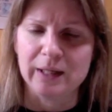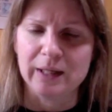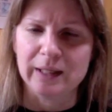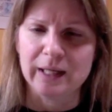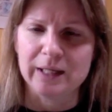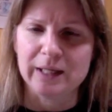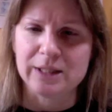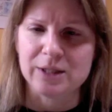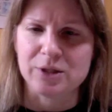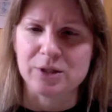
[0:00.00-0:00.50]
and
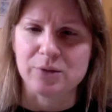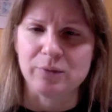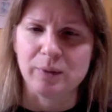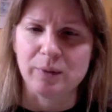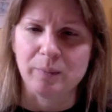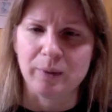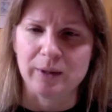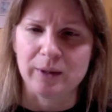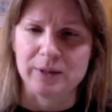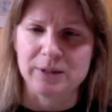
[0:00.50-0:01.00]
that doesn't
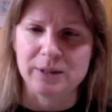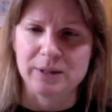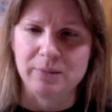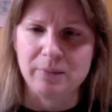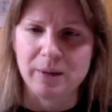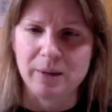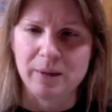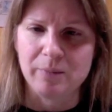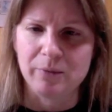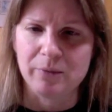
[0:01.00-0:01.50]
replace the
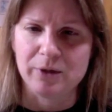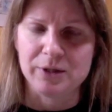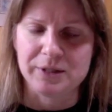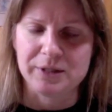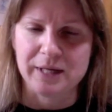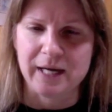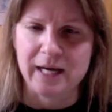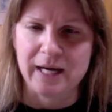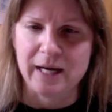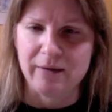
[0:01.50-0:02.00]
memories
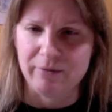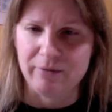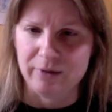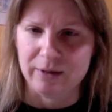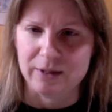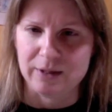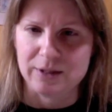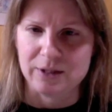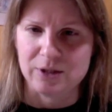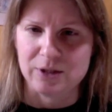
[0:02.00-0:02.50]
I have with
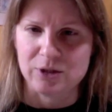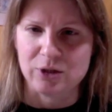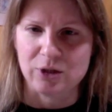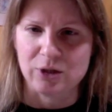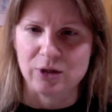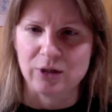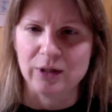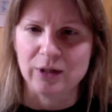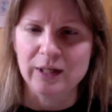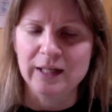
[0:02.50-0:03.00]
the
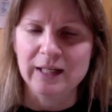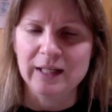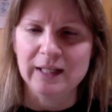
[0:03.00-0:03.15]
sister